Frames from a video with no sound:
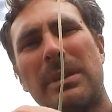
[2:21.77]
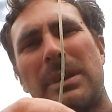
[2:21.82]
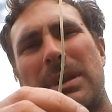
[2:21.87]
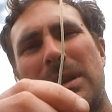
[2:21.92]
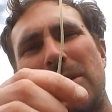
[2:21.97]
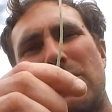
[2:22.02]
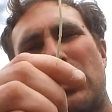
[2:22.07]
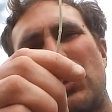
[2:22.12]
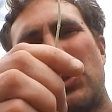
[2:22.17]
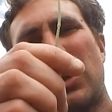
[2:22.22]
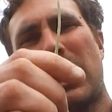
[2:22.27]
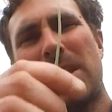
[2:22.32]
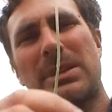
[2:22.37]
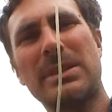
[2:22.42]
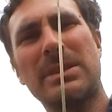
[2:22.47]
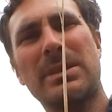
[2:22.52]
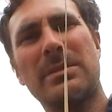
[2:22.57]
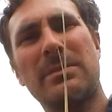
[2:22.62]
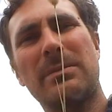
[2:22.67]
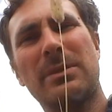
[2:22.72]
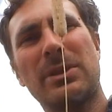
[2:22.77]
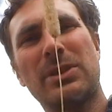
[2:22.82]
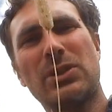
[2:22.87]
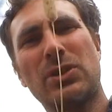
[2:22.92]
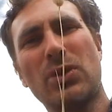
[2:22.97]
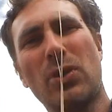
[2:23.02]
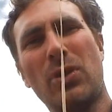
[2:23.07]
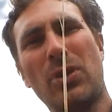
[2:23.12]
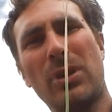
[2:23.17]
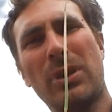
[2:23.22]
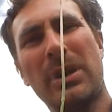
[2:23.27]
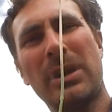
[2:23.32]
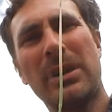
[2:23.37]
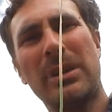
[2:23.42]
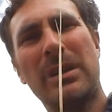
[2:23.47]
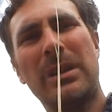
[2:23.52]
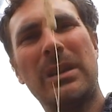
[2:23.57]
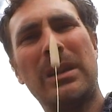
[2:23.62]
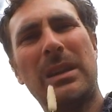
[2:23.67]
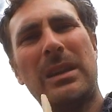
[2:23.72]
is just the stalk,
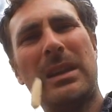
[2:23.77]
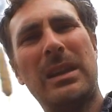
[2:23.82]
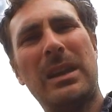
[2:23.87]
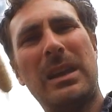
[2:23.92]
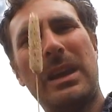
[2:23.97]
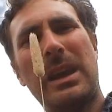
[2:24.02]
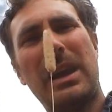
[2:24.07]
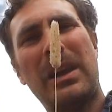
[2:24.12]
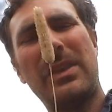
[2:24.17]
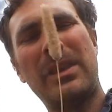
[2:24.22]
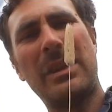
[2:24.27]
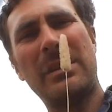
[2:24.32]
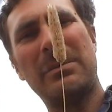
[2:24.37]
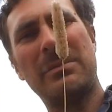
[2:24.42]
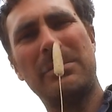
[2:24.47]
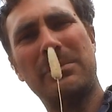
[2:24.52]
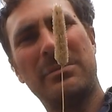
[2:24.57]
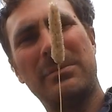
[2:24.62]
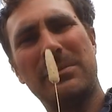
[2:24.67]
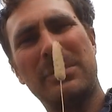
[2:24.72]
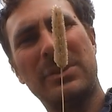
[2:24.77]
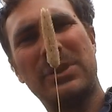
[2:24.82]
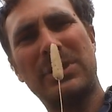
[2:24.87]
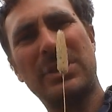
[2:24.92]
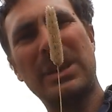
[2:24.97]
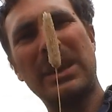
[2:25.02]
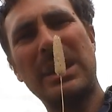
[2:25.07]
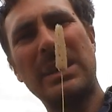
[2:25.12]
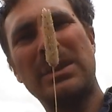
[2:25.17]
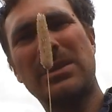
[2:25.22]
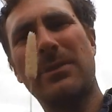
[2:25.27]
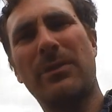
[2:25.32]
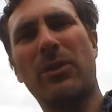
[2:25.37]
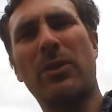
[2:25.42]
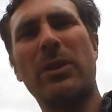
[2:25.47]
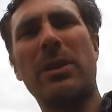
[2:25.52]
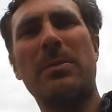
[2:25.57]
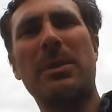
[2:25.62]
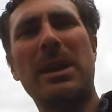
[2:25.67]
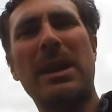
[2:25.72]
and the seeds have
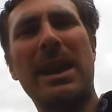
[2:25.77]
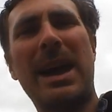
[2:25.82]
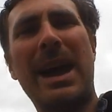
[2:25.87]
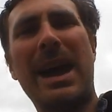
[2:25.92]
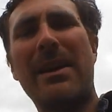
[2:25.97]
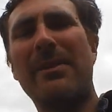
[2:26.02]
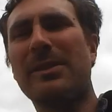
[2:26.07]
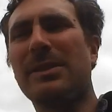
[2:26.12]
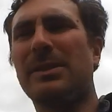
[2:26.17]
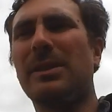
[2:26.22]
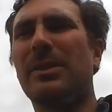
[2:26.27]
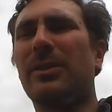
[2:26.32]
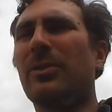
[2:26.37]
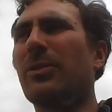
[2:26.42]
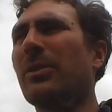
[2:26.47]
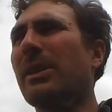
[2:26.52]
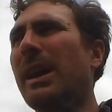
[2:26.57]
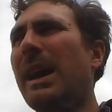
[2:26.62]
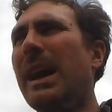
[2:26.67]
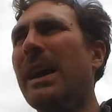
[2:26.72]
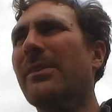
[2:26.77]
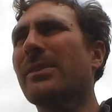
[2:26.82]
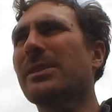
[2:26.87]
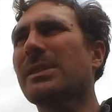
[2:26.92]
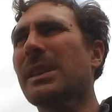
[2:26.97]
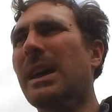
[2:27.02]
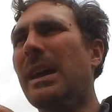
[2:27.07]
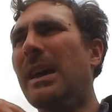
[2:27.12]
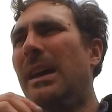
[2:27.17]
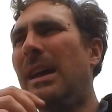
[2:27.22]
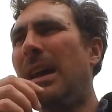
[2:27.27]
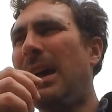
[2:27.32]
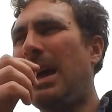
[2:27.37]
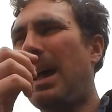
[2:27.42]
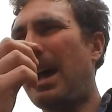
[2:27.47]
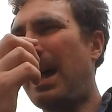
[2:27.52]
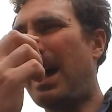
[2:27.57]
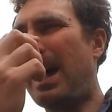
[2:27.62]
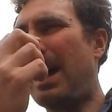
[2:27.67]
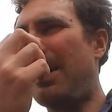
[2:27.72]
already been harvested through the harvester.
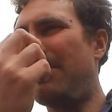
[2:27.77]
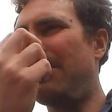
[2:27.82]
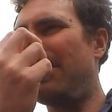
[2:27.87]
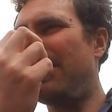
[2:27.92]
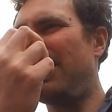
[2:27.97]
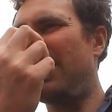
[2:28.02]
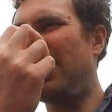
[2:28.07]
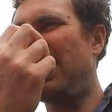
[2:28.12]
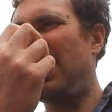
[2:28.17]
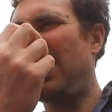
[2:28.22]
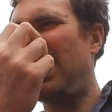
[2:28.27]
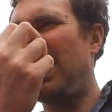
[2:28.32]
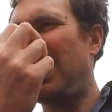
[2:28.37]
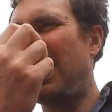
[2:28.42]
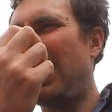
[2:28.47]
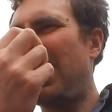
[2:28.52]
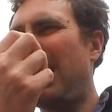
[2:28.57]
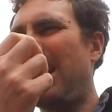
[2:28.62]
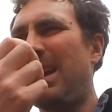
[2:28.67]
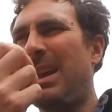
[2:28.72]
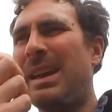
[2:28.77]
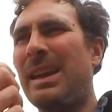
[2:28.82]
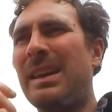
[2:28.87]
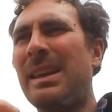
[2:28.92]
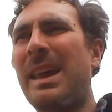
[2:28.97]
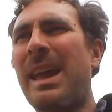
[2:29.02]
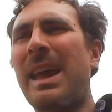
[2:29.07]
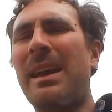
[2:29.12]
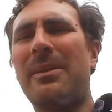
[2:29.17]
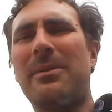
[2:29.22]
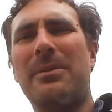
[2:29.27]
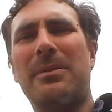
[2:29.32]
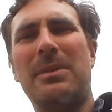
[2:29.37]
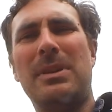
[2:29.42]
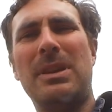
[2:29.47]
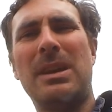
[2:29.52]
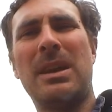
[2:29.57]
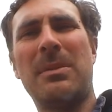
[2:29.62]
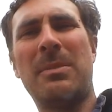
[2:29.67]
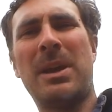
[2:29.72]
Now
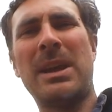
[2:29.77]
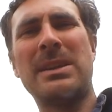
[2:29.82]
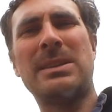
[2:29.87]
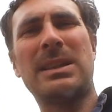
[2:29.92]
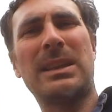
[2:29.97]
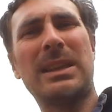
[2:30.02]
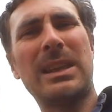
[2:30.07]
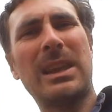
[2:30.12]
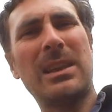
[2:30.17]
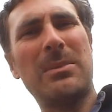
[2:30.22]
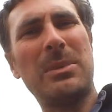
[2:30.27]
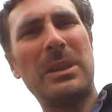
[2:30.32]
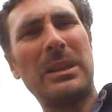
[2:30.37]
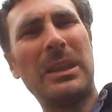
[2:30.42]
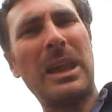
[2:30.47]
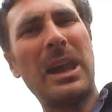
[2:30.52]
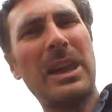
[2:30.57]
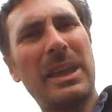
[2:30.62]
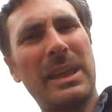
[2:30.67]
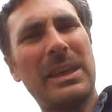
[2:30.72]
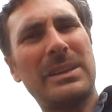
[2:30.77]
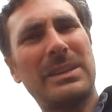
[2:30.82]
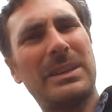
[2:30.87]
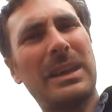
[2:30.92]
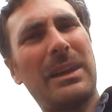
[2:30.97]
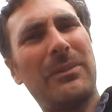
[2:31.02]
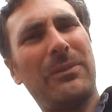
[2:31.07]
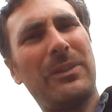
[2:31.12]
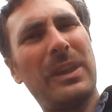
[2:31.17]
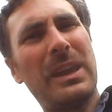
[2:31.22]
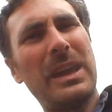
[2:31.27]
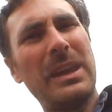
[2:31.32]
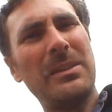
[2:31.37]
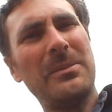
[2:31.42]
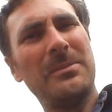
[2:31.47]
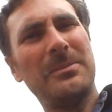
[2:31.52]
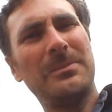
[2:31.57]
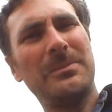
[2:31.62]
you can basically get a big load of that stuff there,